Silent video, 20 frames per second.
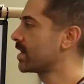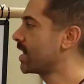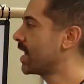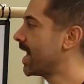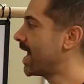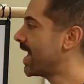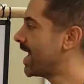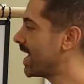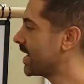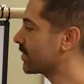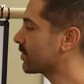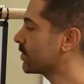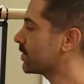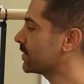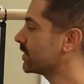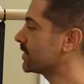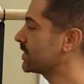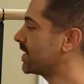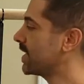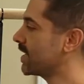I had her on
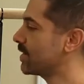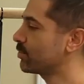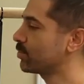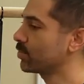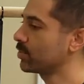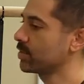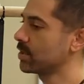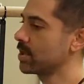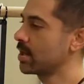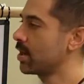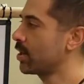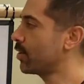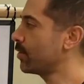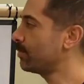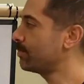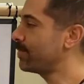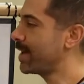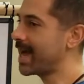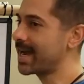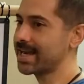the table. Her
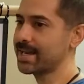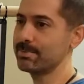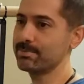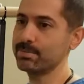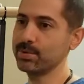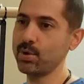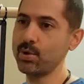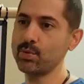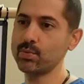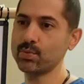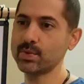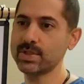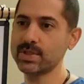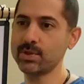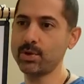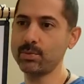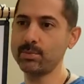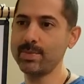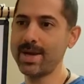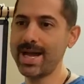back and bloat was
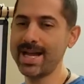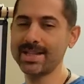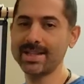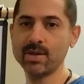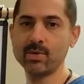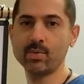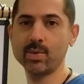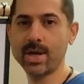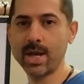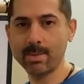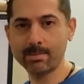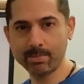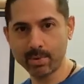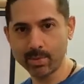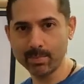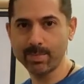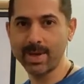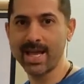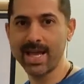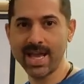so bad that when I
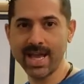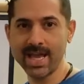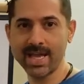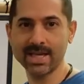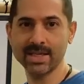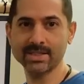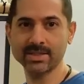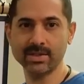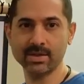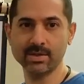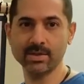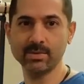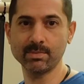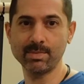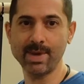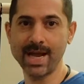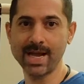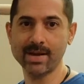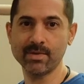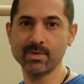put my hands on the
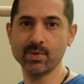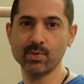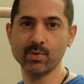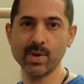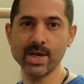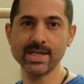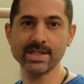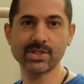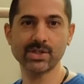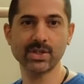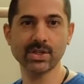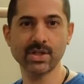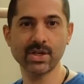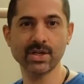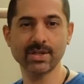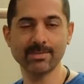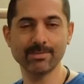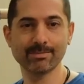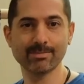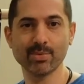back of her waist, she
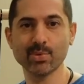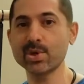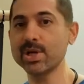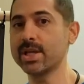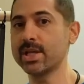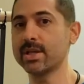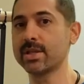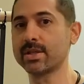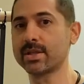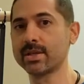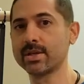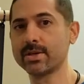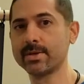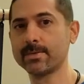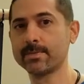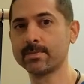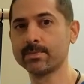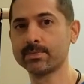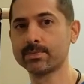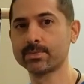couldn't breathe.
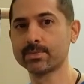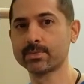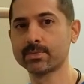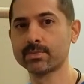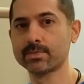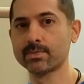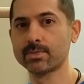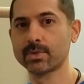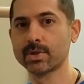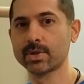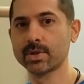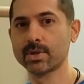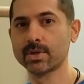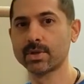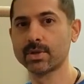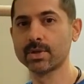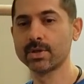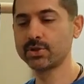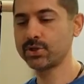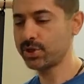
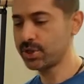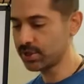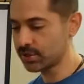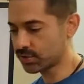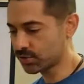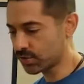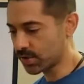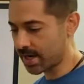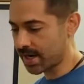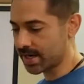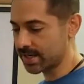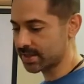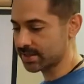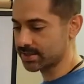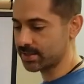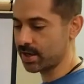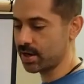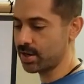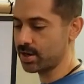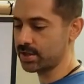She's trying
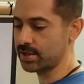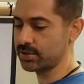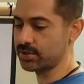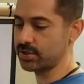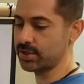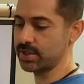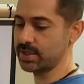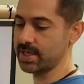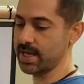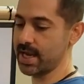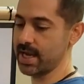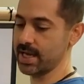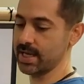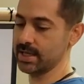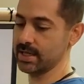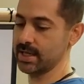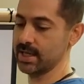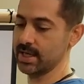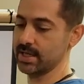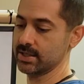as hard as she
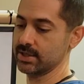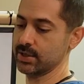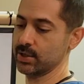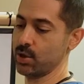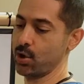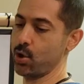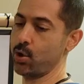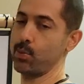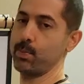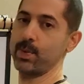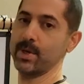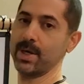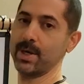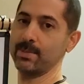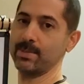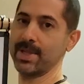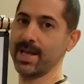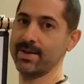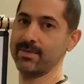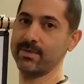can to open
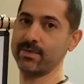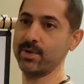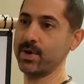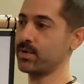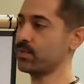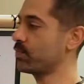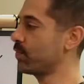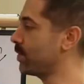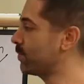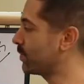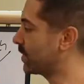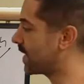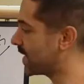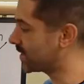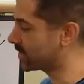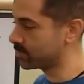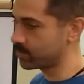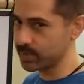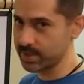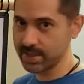up that front rib
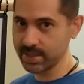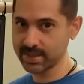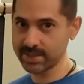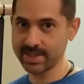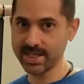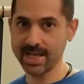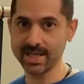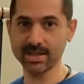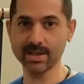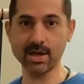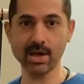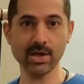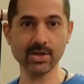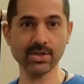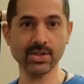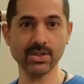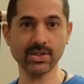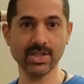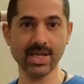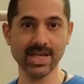cage because that
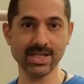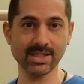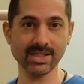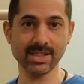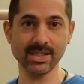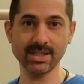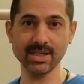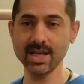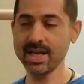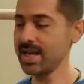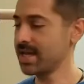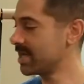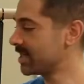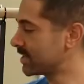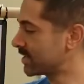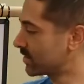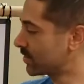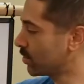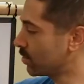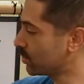large intestine
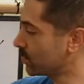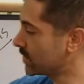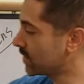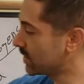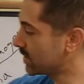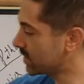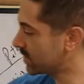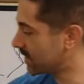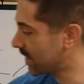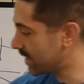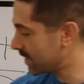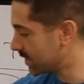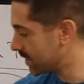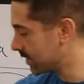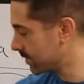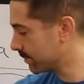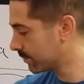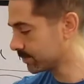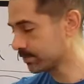is so distended.